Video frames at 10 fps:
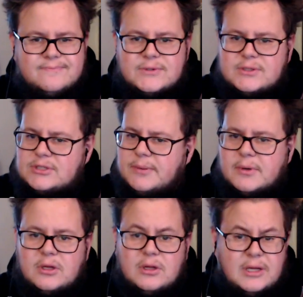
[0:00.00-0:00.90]
typical
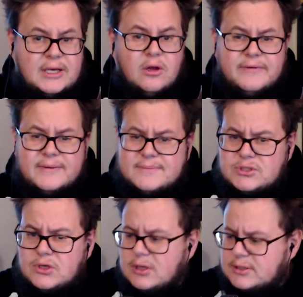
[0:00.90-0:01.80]
like autumn
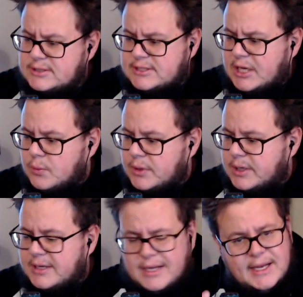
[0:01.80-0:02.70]
salt, seaweed,
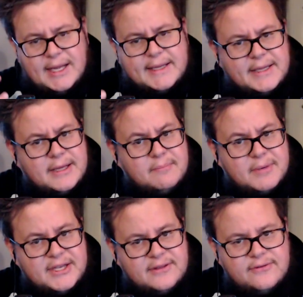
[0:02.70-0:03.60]
and light
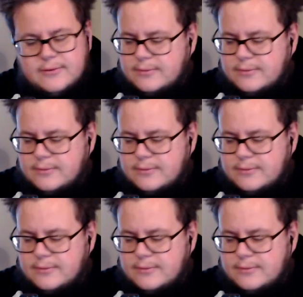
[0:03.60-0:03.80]
peat